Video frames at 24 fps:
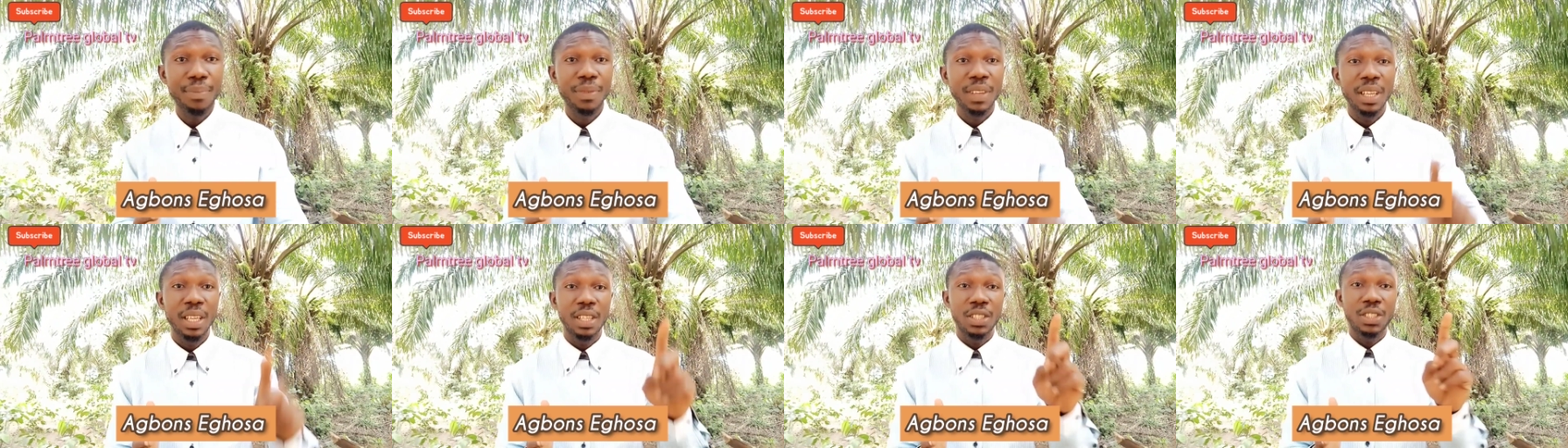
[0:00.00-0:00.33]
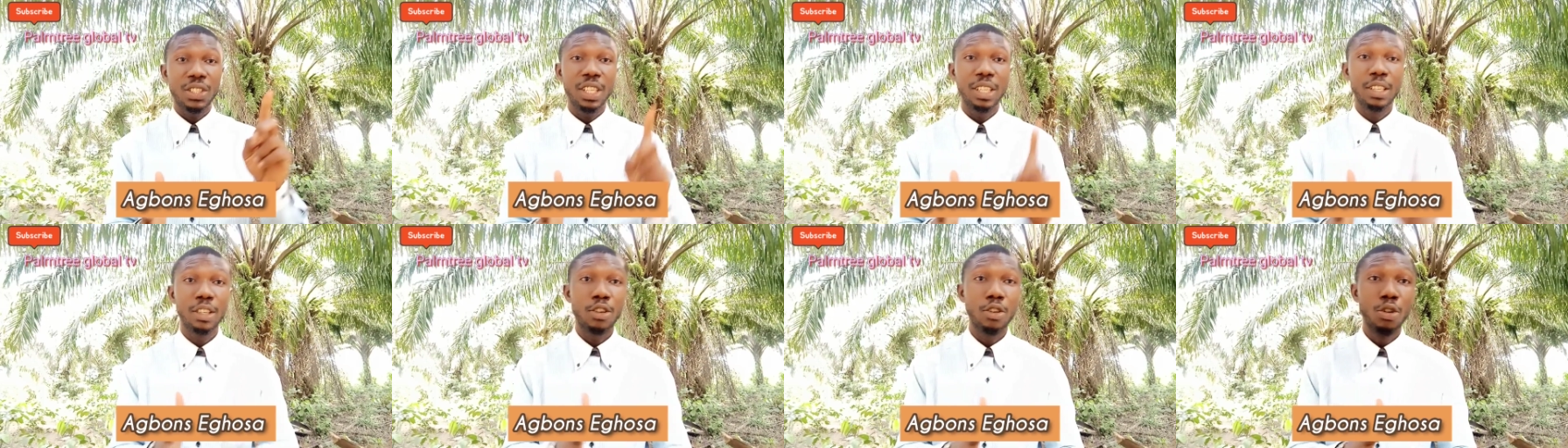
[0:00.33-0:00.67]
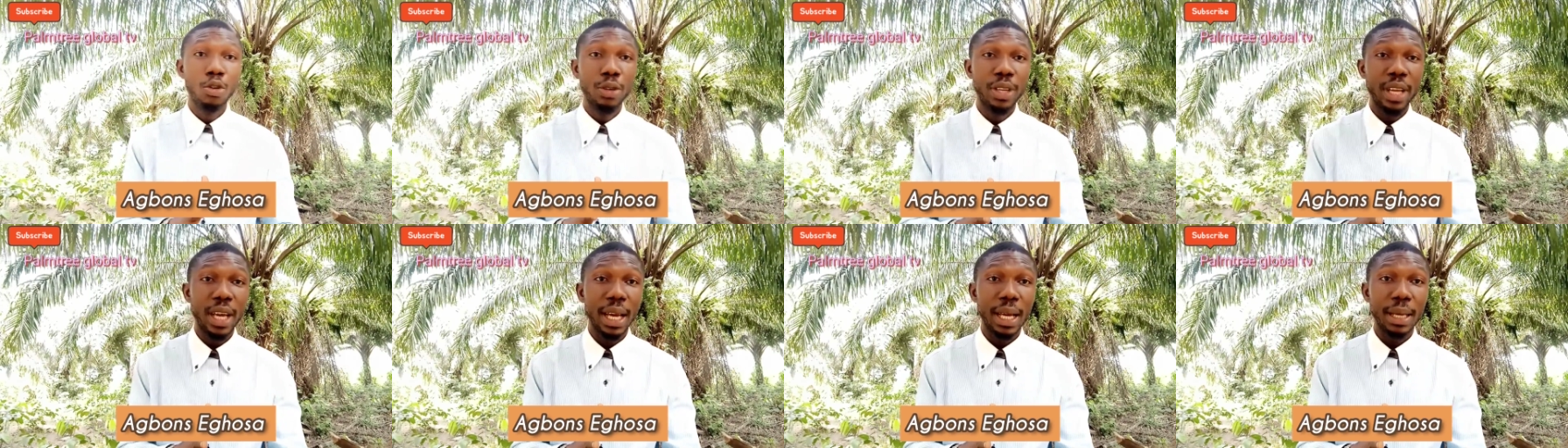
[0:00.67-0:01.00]
with
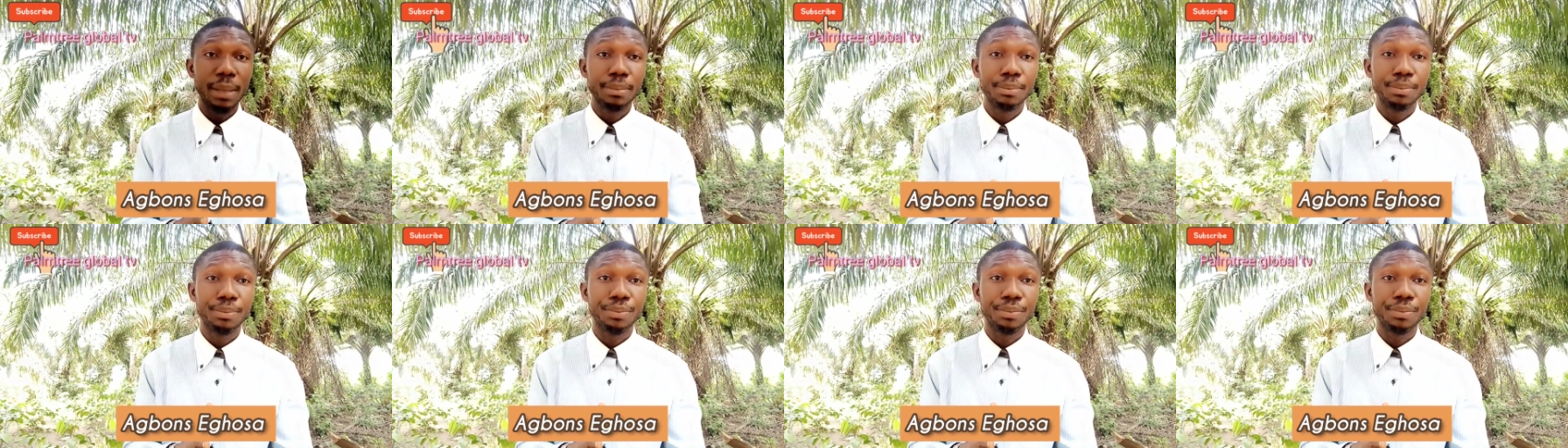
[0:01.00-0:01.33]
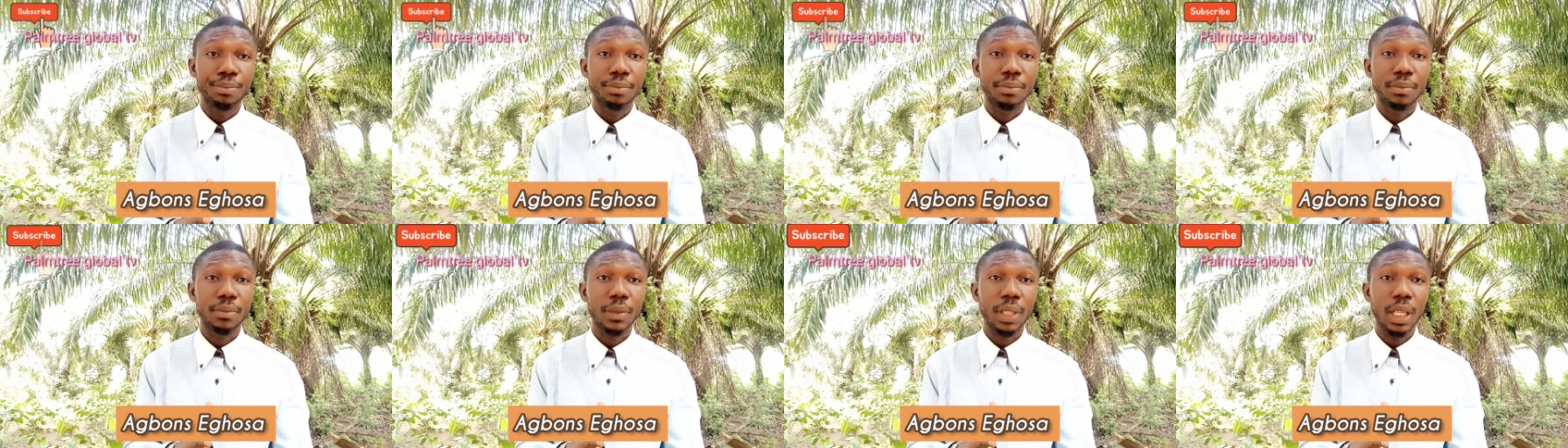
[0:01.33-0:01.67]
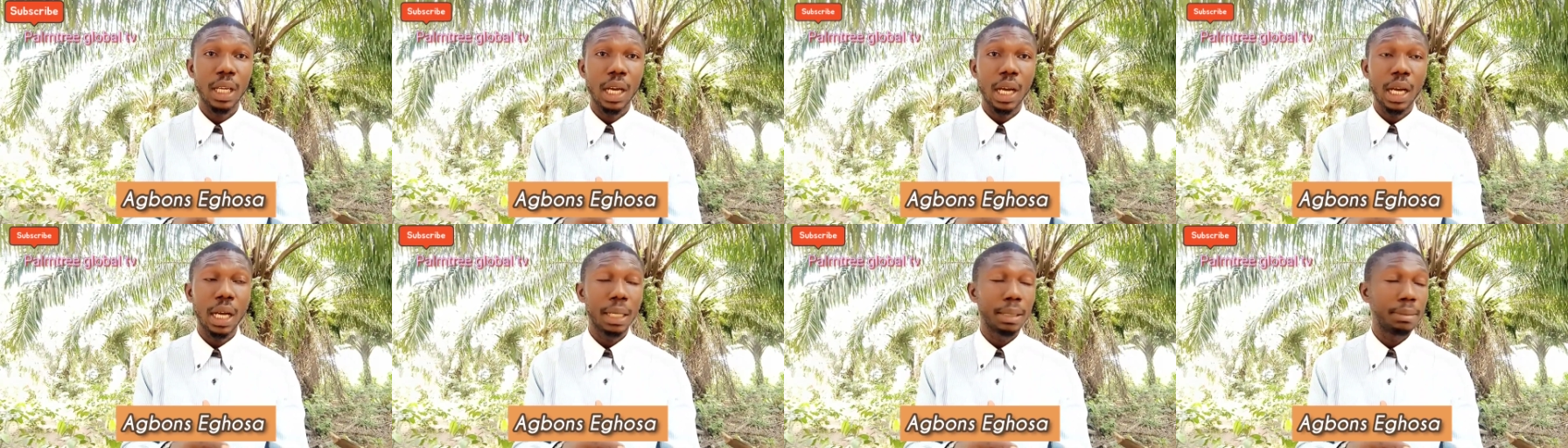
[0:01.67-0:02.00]
Without you
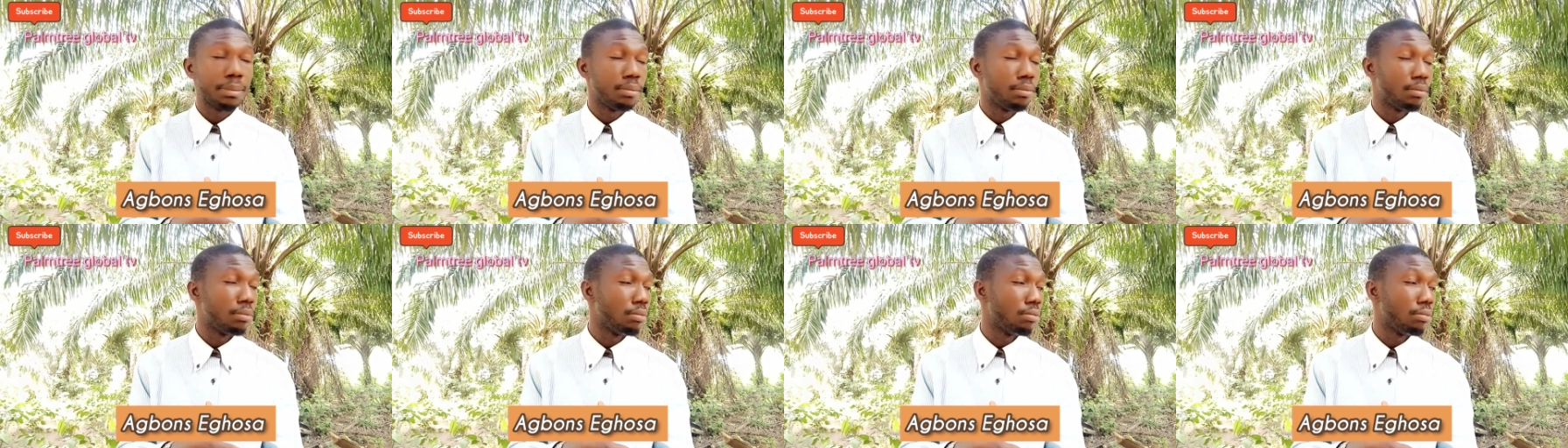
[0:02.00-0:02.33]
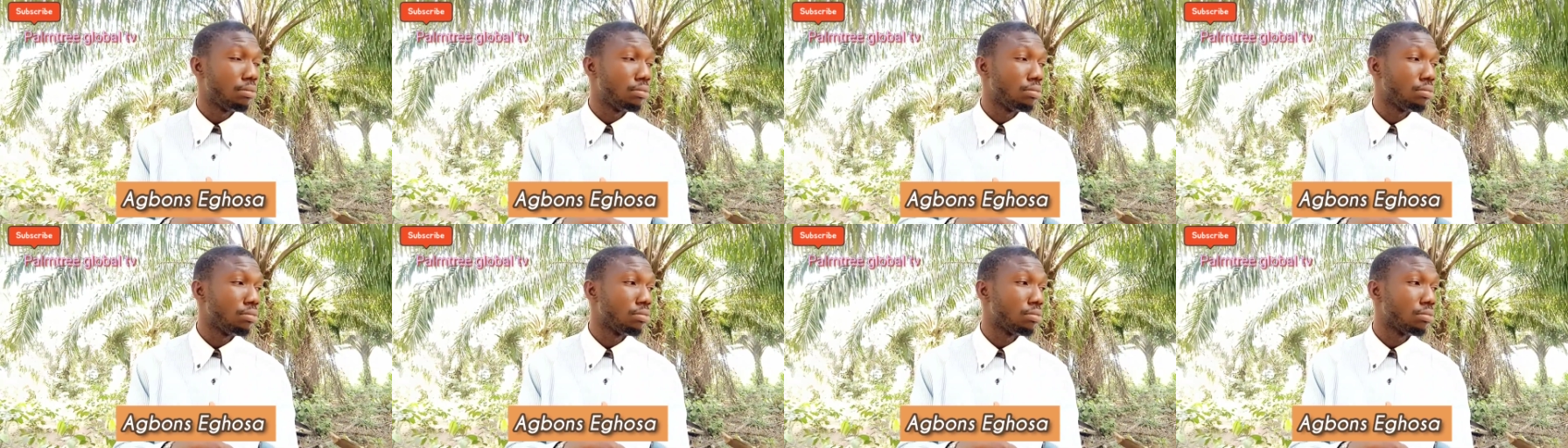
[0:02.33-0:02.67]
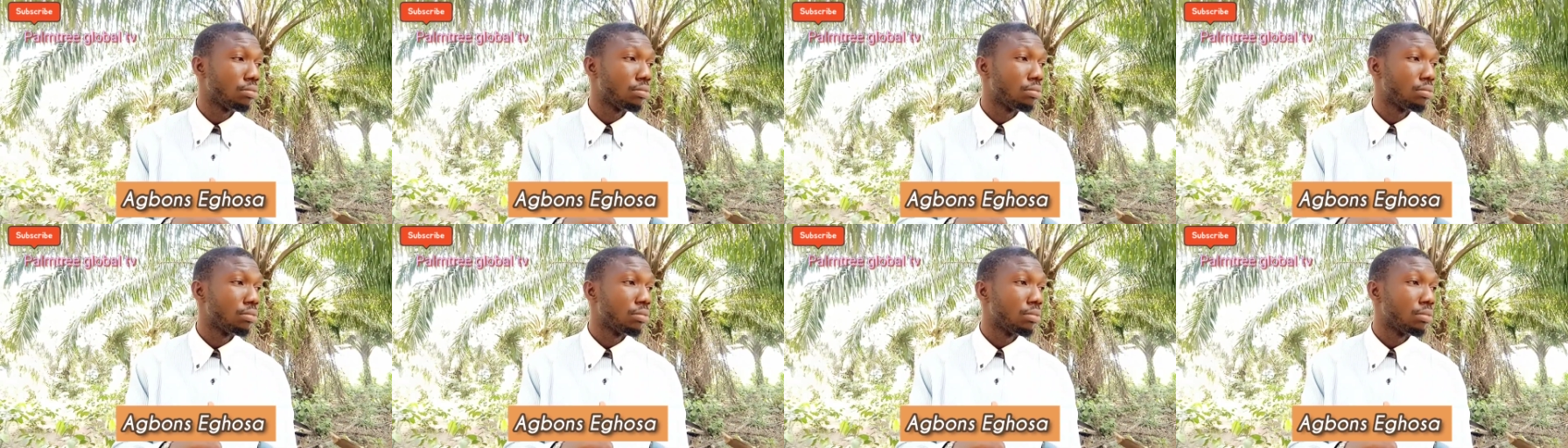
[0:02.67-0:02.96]
paying a dime, they can teach you.